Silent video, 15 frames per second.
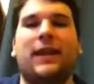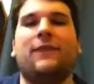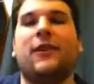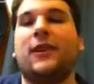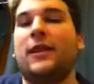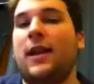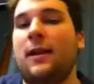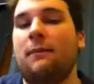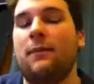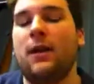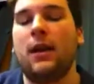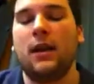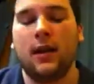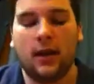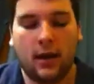giving them
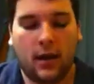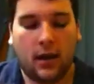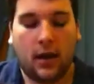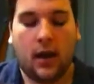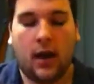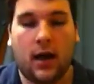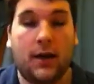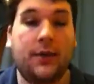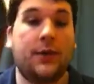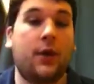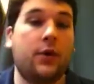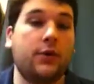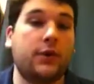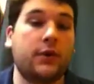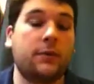
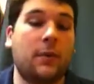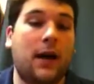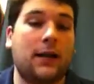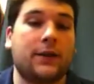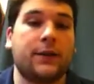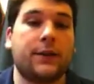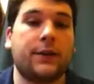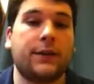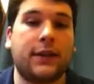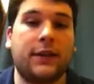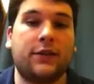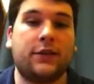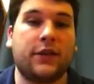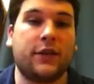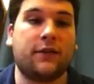those monsters
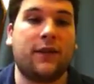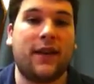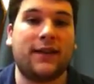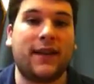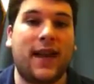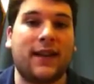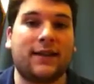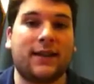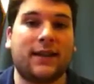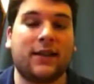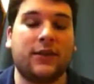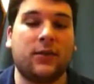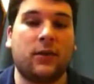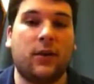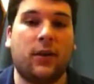is just fantastic
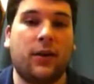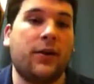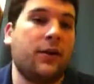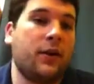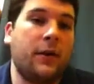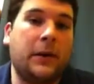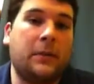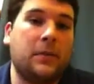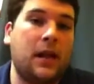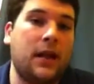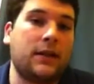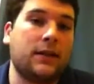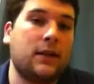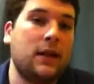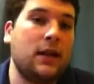because you're going
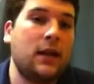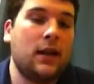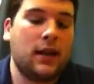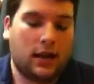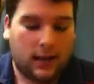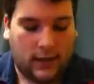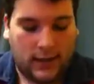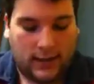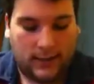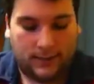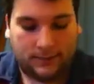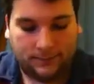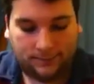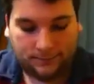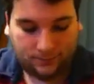plus.
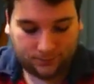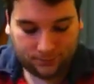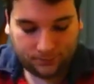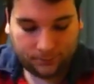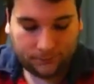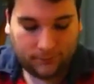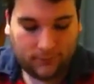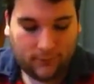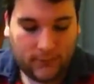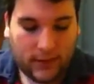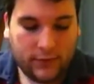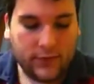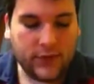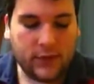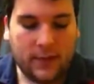
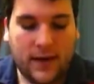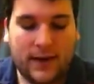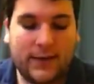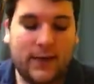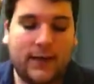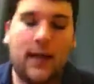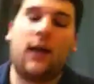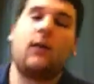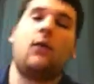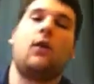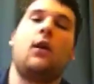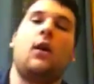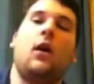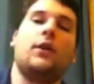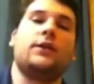It's just amazing. Now,
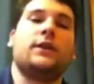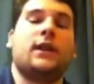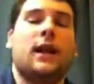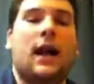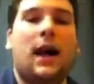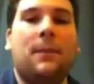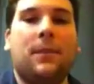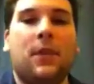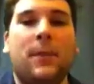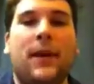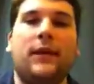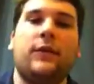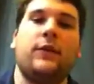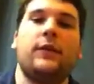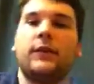also to
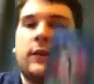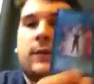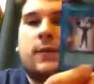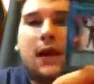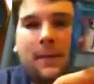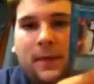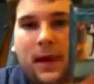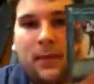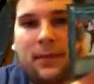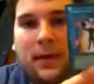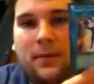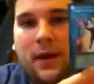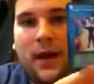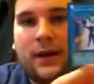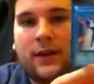complement creature swap, I play
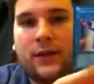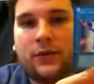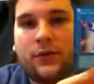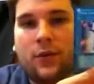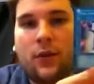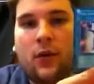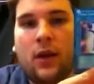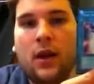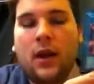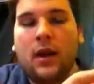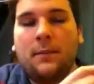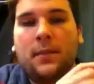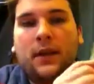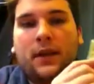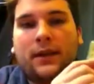mind control,
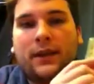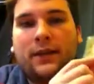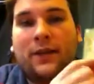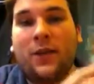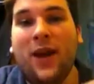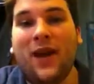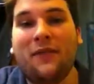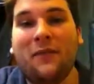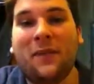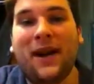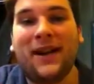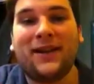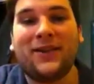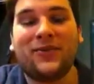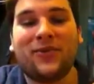because if you have a
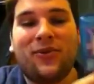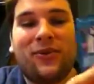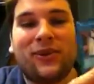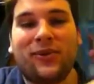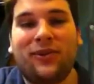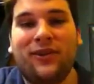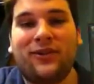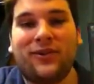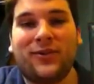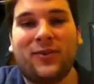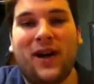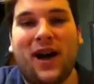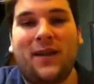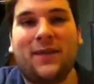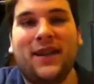mind control and a creature
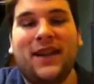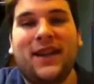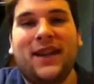swap